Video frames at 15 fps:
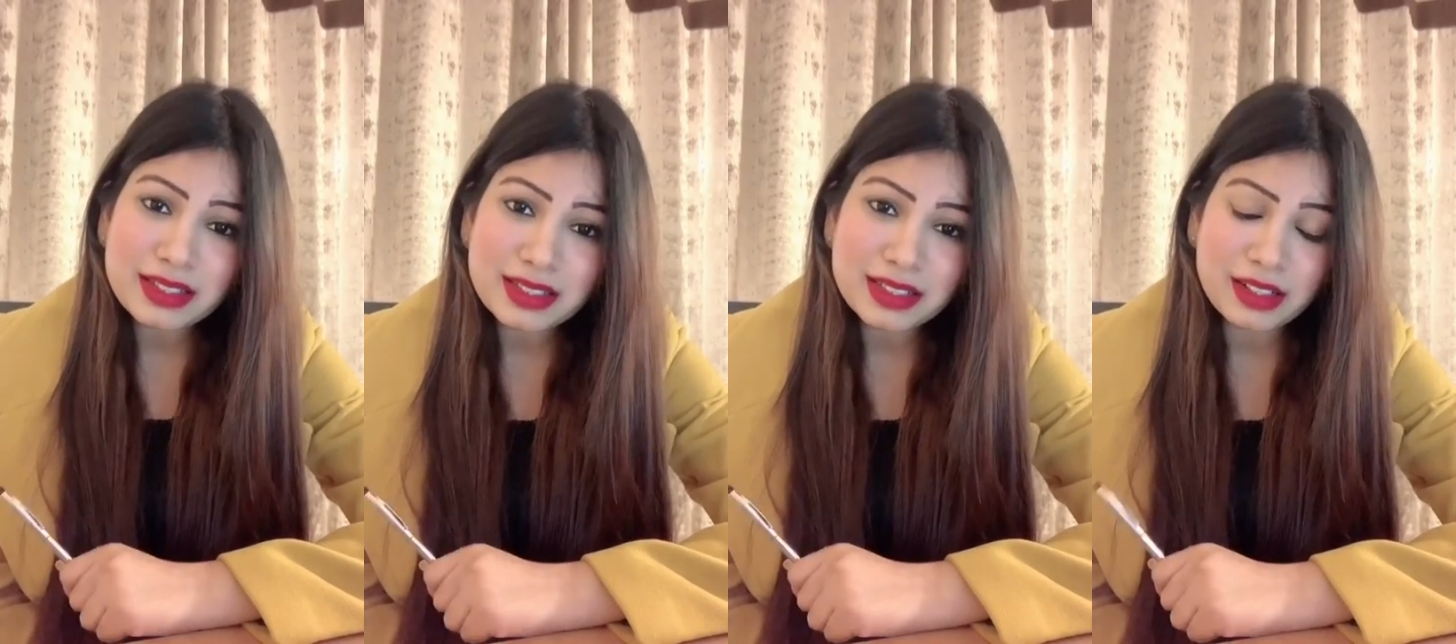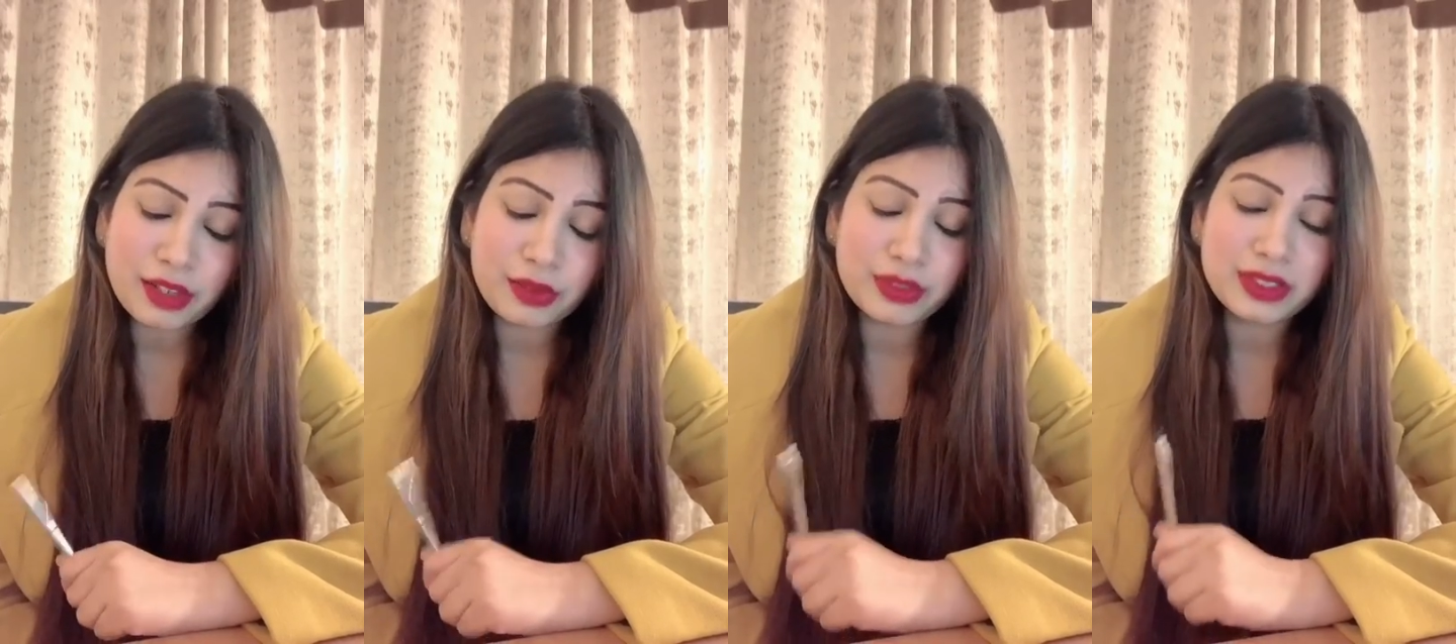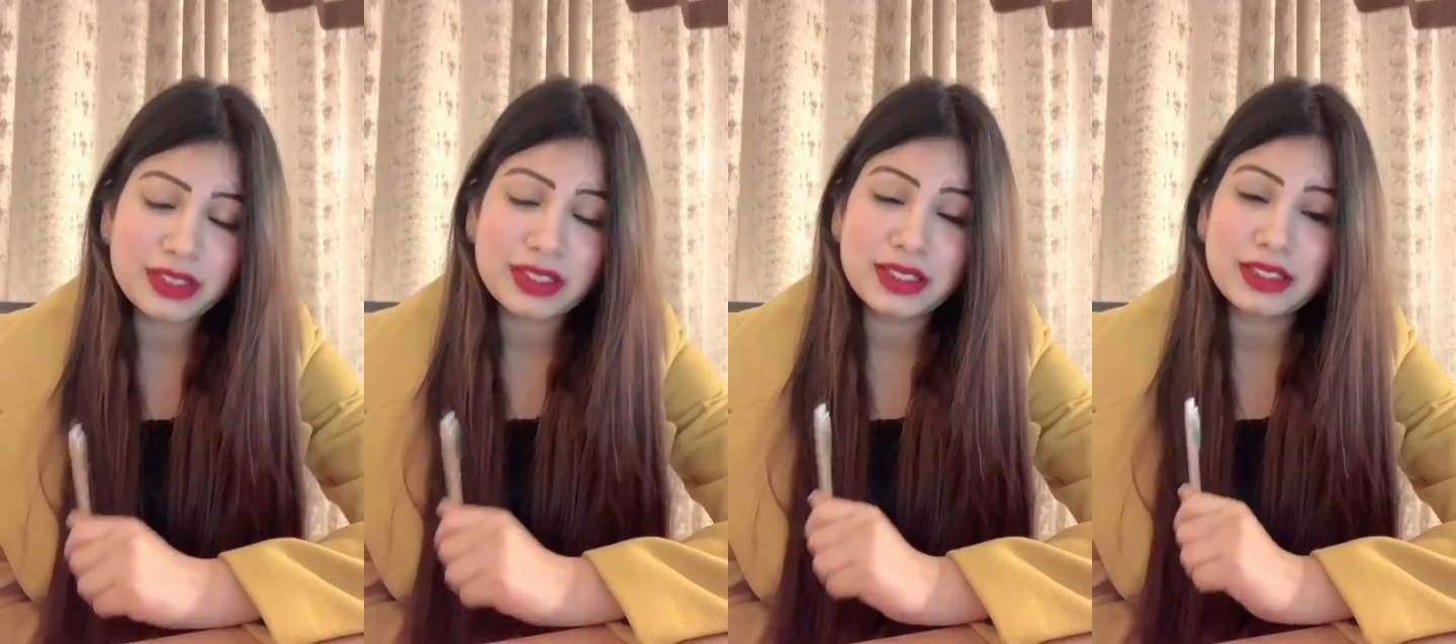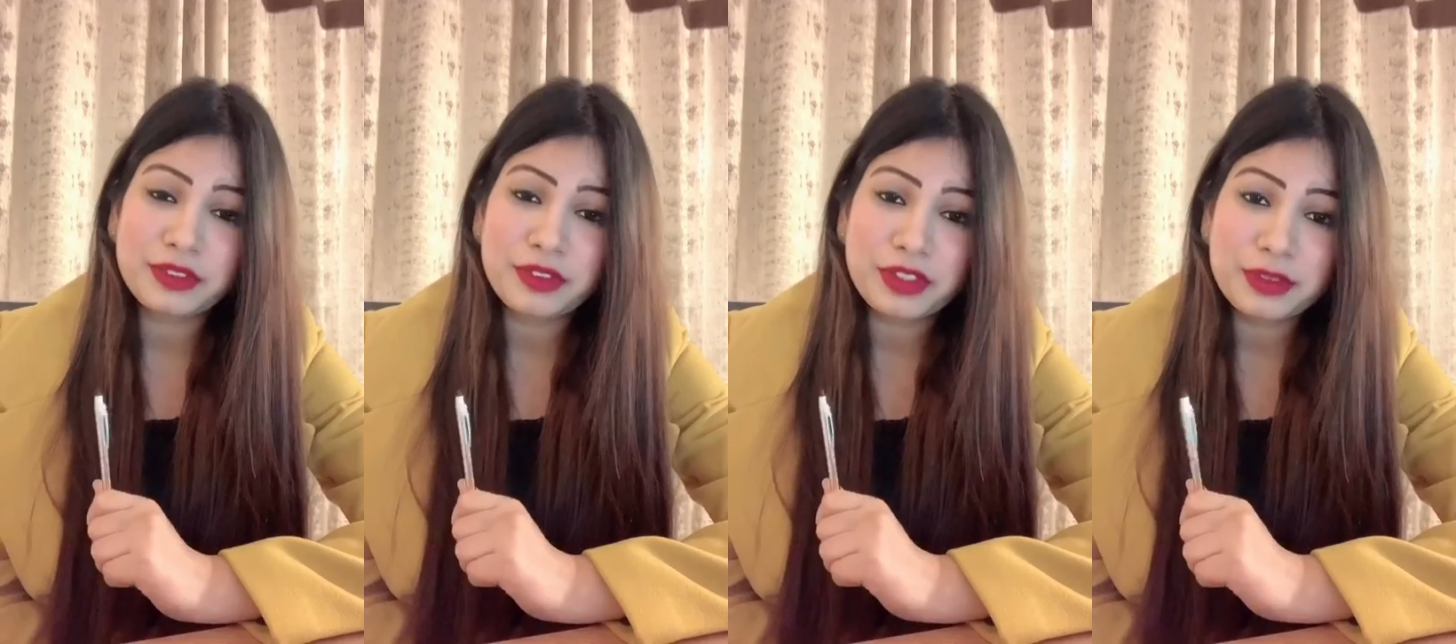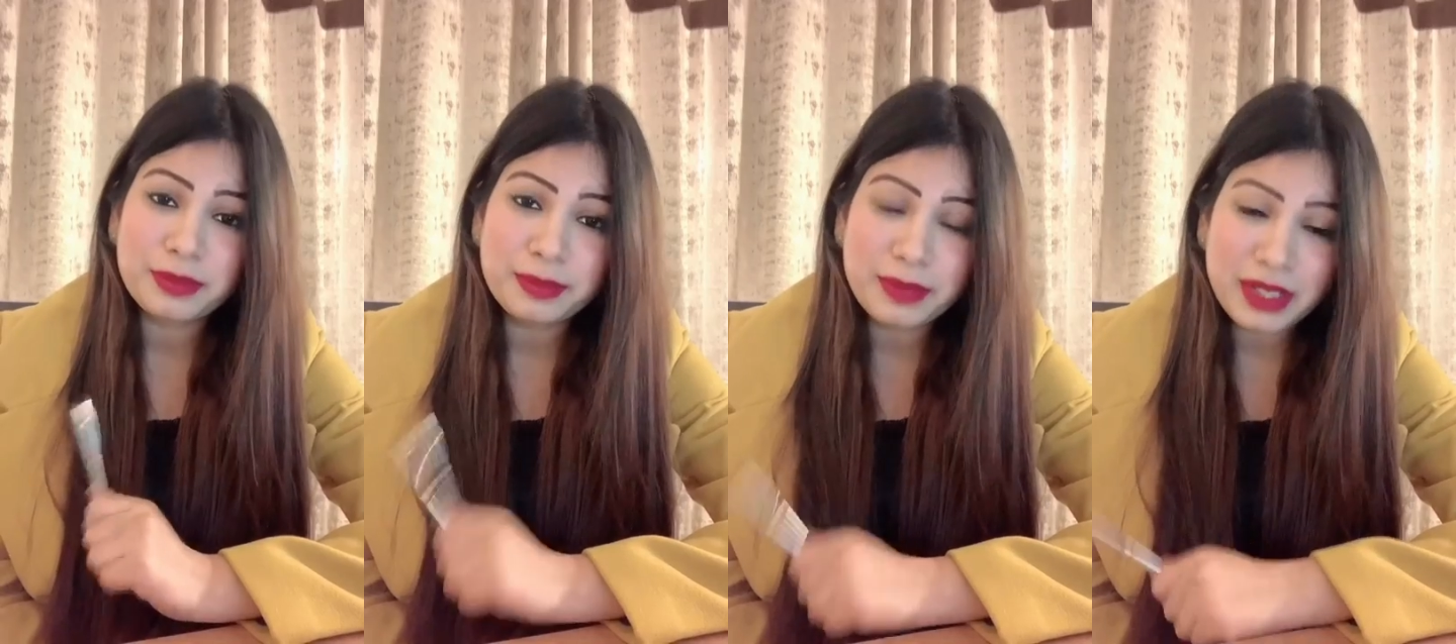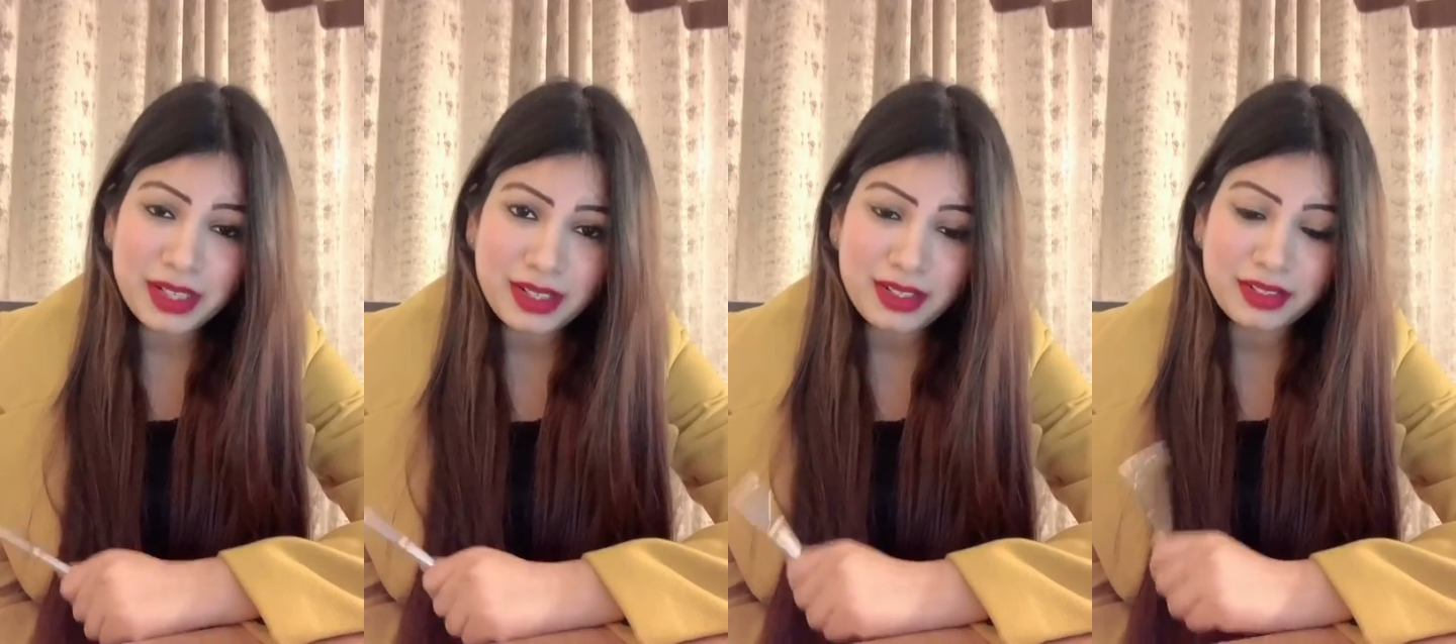it out, discuss it with
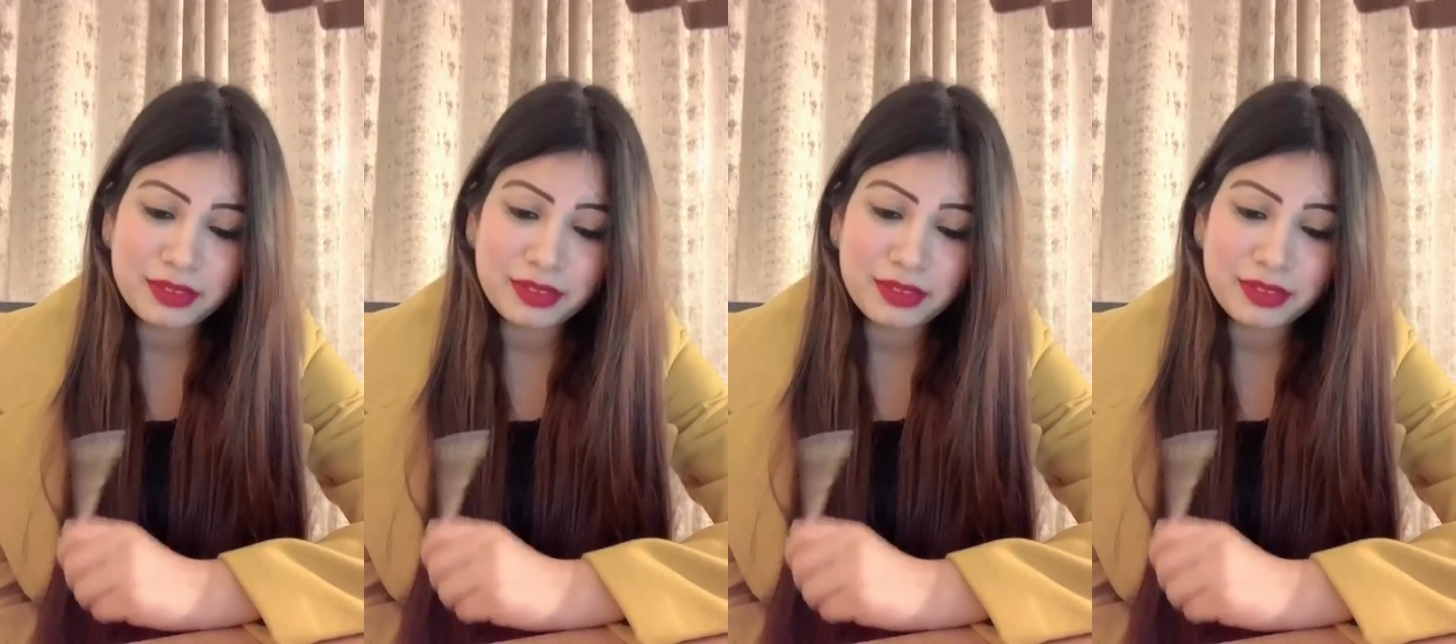me,